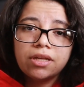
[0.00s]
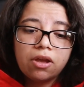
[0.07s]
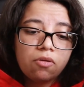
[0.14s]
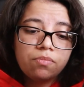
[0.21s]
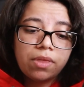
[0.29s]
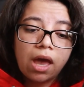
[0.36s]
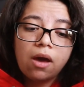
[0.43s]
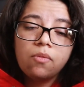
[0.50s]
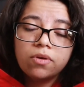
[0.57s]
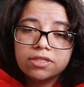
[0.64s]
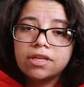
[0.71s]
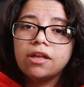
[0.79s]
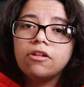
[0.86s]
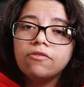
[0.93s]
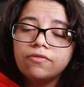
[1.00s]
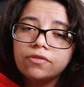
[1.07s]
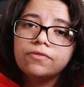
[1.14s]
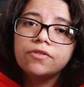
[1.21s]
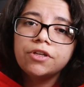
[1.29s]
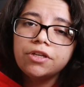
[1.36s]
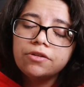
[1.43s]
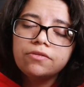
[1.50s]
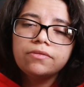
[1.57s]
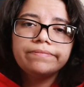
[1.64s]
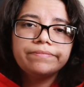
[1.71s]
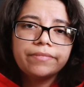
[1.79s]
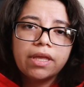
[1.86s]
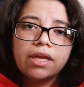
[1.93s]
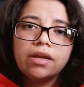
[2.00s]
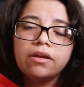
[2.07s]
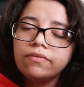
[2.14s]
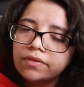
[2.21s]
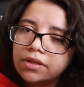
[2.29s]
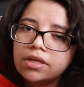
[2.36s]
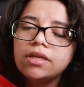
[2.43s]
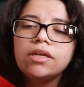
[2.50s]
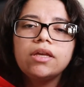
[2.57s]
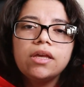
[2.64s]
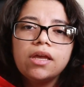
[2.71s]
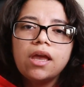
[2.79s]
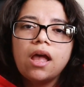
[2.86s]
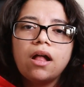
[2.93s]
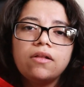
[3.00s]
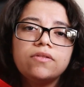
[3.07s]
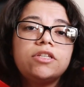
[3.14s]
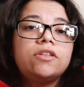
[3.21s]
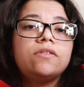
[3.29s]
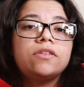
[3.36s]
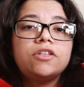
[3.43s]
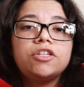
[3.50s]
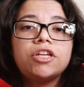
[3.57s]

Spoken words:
I hope that was helpful for you, and hopefully I'll see you on the